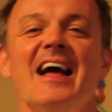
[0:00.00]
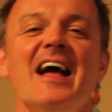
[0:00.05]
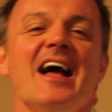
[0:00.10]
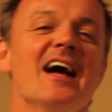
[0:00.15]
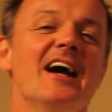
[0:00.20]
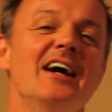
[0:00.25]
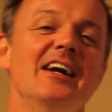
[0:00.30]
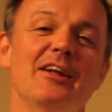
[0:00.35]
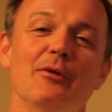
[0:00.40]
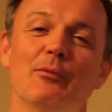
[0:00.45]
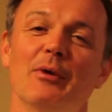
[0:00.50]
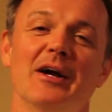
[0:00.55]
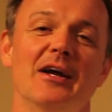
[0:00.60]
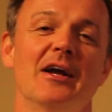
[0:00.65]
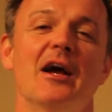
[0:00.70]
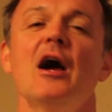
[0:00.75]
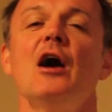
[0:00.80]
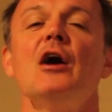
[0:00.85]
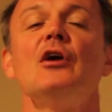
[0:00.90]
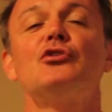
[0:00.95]
Anyway,
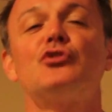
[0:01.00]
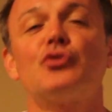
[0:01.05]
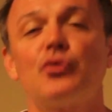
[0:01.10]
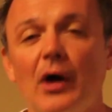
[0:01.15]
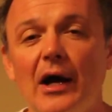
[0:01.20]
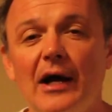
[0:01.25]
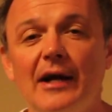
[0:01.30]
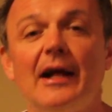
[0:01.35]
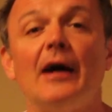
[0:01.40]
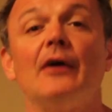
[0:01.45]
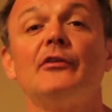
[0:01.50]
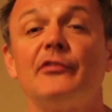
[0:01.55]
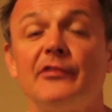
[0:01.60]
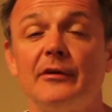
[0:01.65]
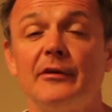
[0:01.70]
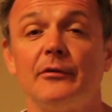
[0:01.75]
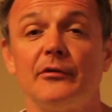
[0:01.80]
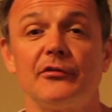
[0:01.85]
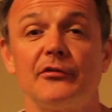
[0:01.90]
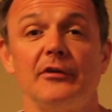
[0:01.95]
try it out.
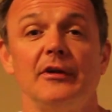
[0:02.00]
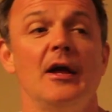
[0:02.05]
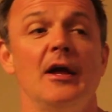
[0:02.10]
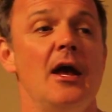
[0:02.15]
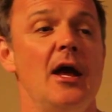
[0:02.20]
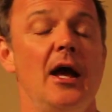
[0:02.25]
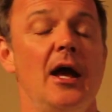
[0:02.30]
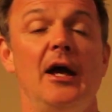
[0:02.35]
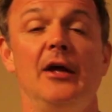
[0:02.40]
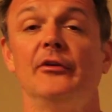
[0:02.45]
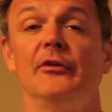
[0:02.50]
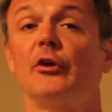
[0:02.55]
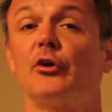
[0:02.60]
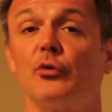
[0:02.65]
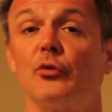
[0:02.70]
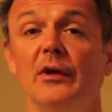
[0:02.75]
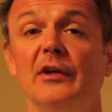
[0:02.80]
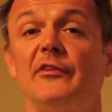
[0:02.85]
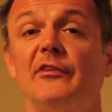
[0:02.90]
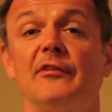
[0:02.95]
Seriously. And the
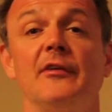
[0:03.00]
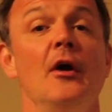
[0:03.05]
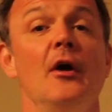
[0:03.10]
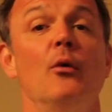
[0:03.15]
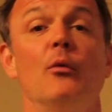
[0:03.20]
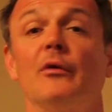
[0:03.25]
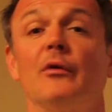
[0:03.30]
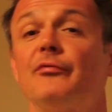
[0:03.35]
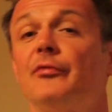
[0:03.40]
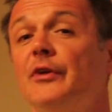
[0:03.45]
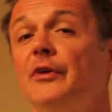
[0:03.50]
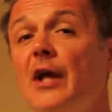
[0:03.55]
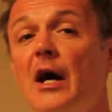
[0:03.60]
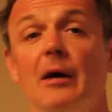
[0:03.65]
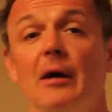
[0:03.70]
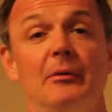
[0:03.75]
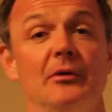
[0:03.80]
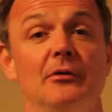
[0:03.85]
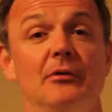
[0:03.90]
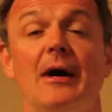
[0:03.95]
grits were
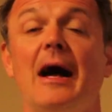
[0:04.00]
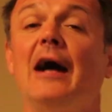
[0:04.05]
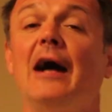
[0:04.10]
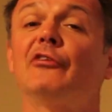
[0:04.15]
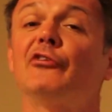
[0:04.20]
phenomenal. As